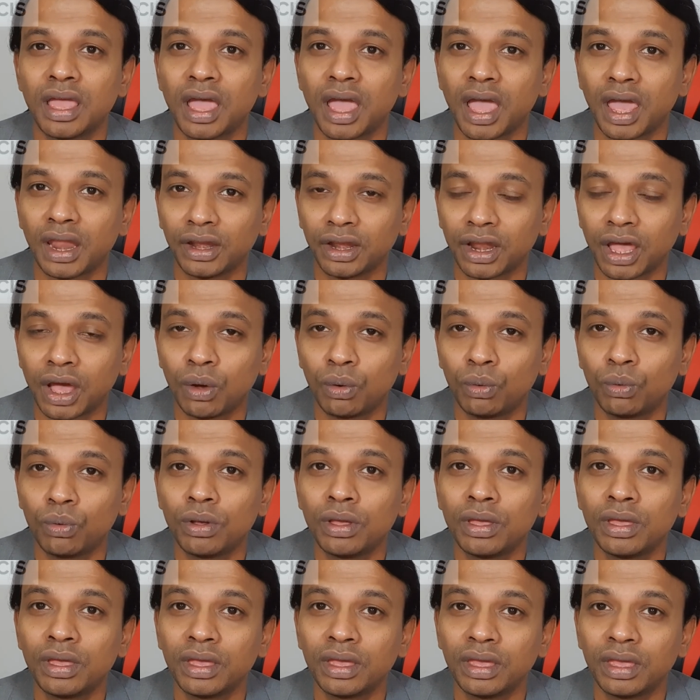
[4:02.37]
And now,
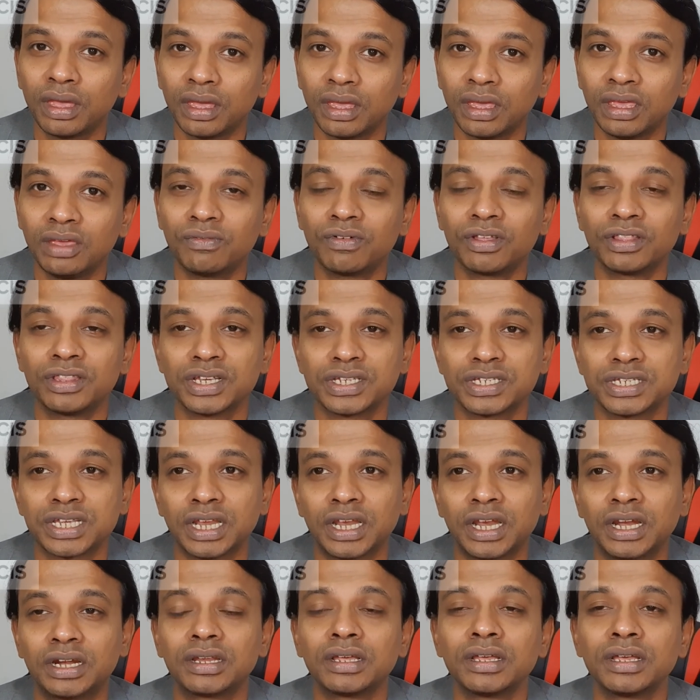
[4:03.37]
even the
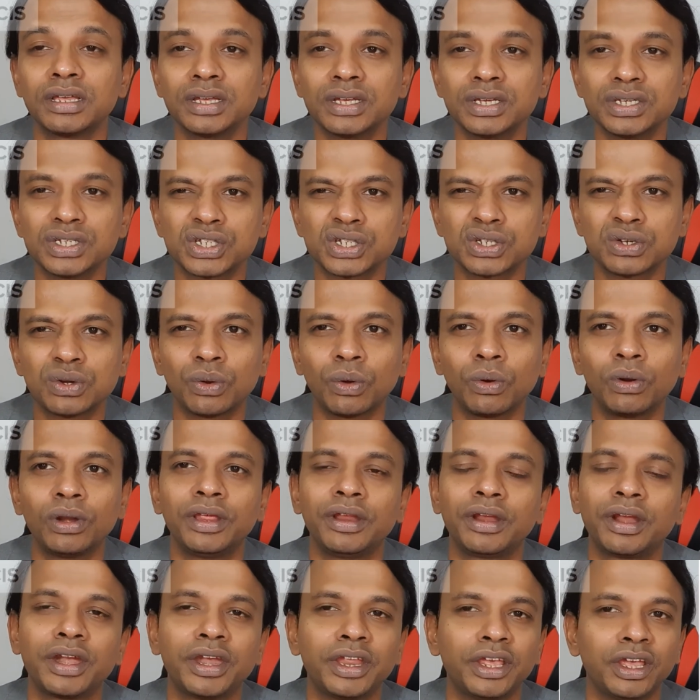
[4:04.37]
Senate is slowly
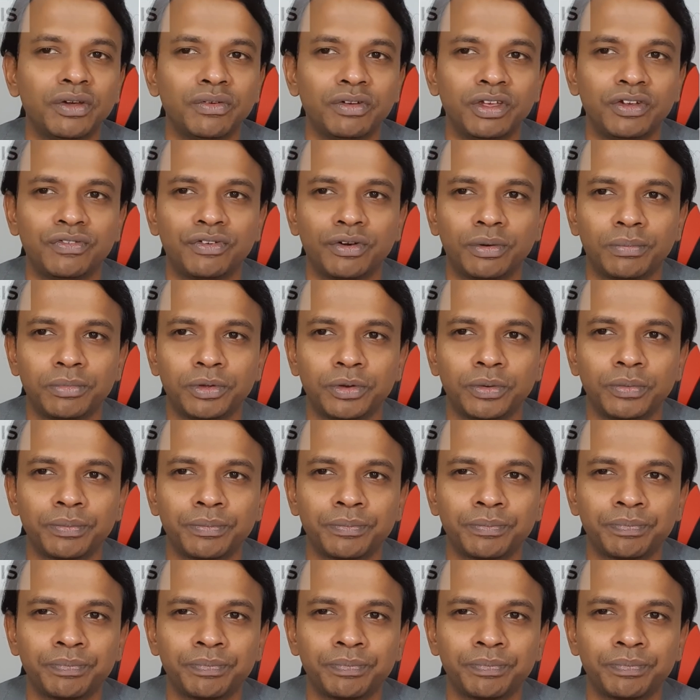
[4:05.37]
running away from you.